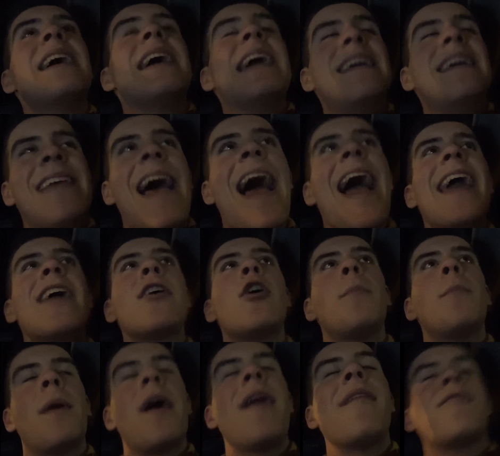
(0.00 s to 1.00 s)
he's hanging
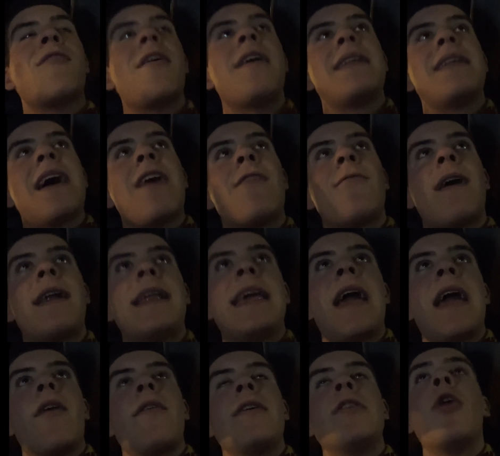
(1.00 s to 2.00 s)
on by a thread now,
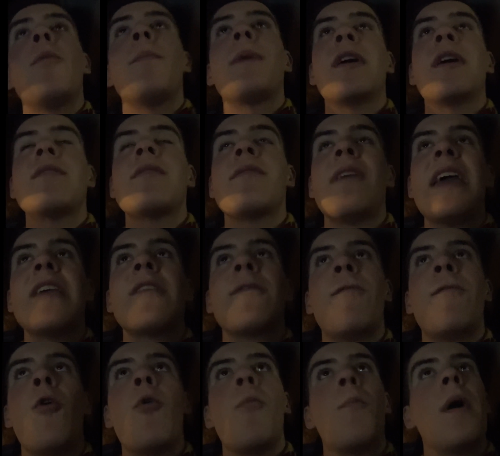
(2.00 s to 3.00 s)
Ranieri, not because of his
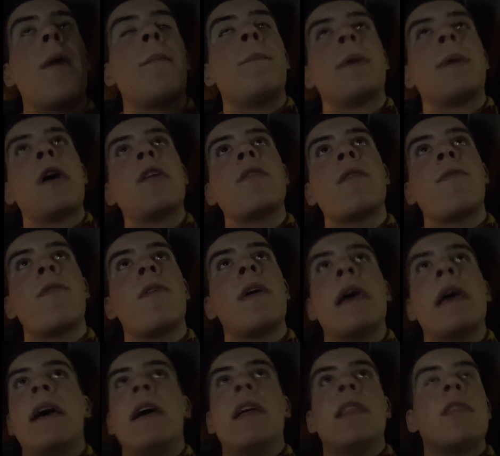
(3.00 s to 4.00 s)
fault, but because of
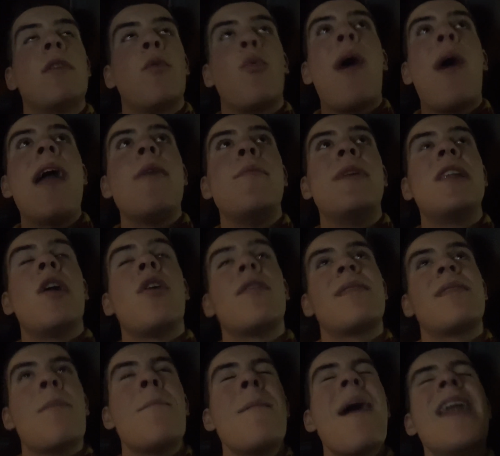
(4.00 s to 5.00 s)
the way we
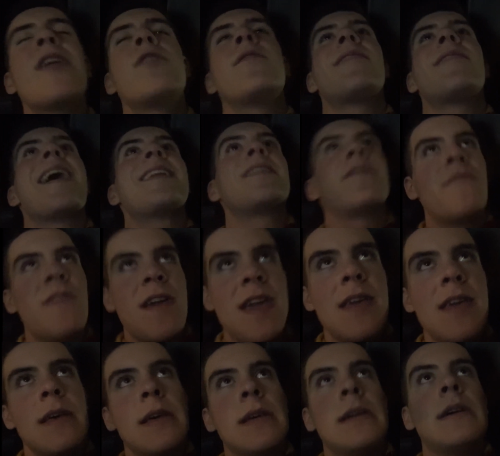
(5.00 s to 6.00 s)
lost, the manner of that defeat.
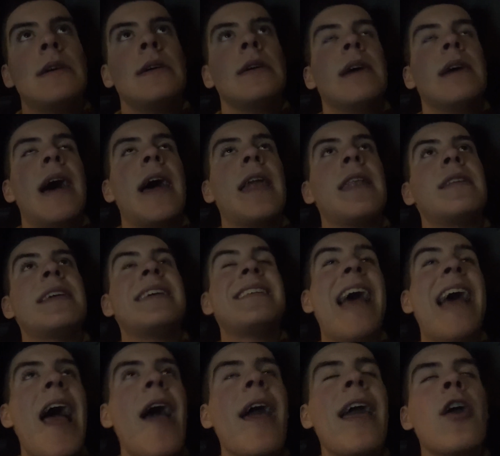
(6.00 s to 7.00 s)
And he's
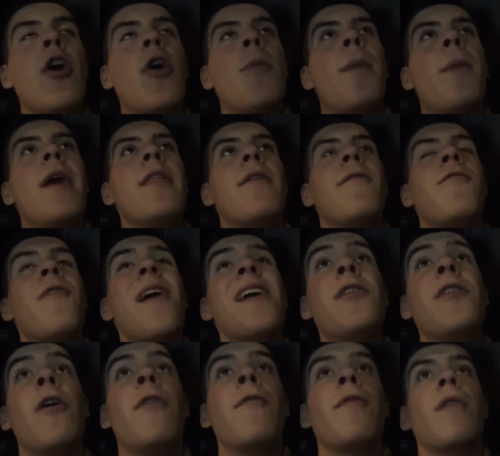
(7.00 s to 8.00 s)
hanging on by the thread
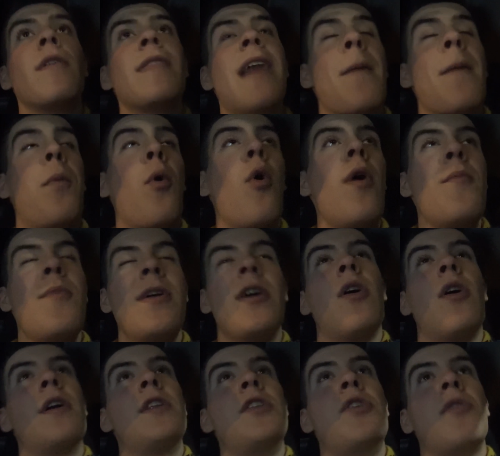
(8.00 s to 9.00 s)
of that point we
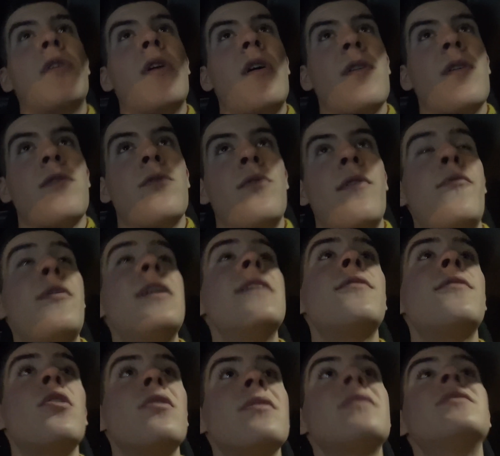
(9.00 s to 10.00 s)
got at Newcastle. If we'd have lost